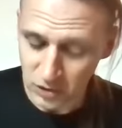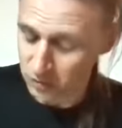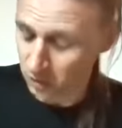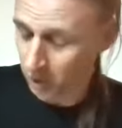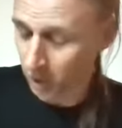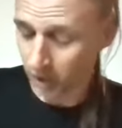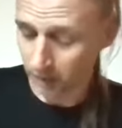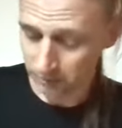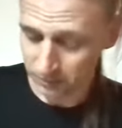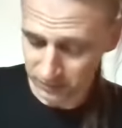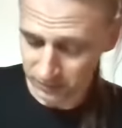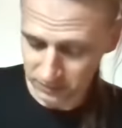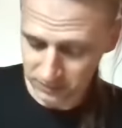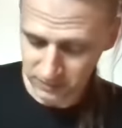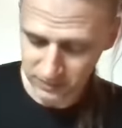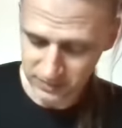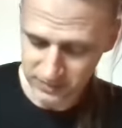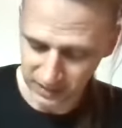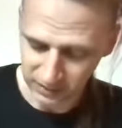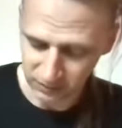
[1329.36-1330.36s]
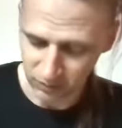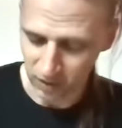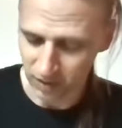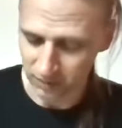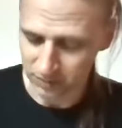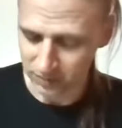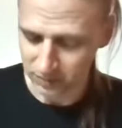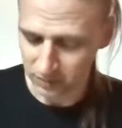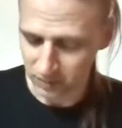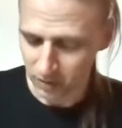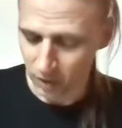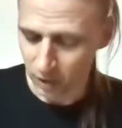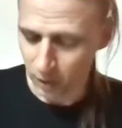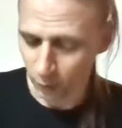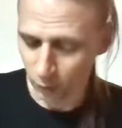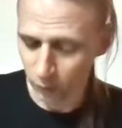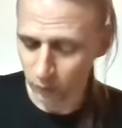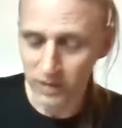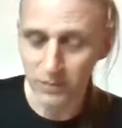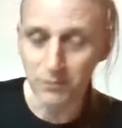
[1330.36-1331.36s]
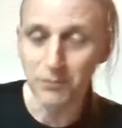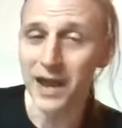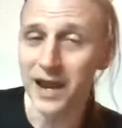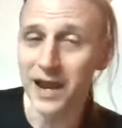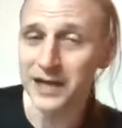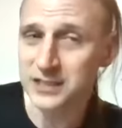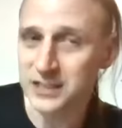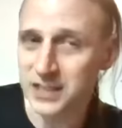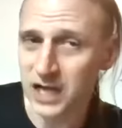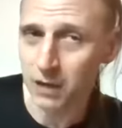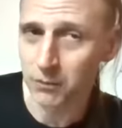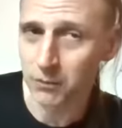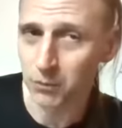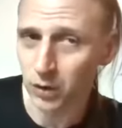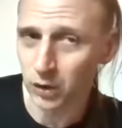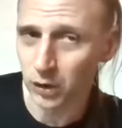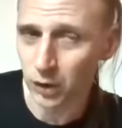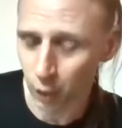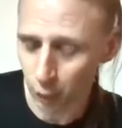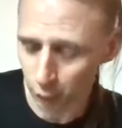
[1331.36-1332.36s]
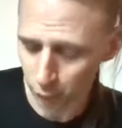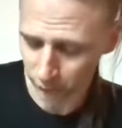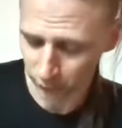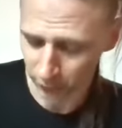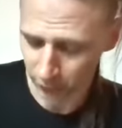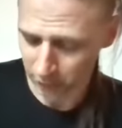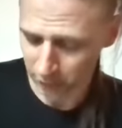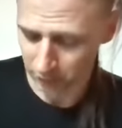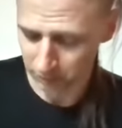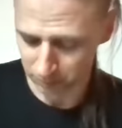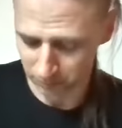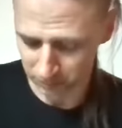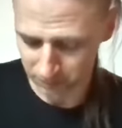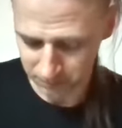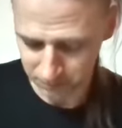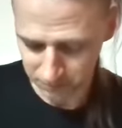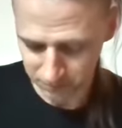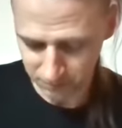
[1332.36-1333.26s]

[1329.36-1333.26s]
Stop, said Robin, or we may tumble over him.